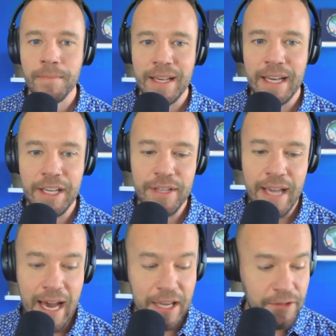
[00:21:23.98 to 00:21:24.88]

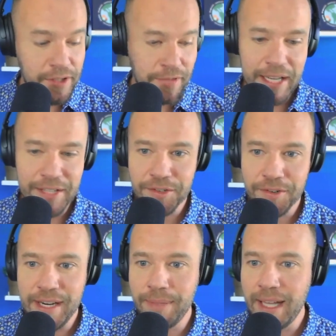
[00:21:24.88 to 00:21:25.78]
I used to write
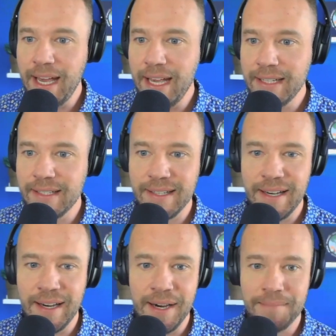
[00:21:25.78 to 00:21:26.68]
screenplays,
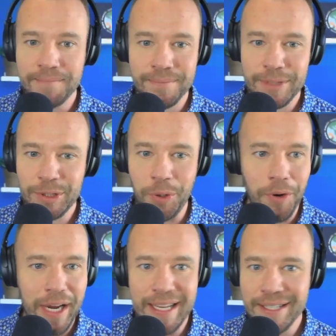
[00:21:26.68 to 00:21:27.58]

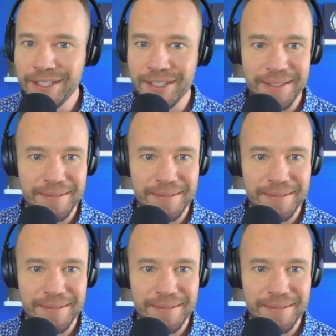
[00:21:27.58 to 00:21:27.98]
stories,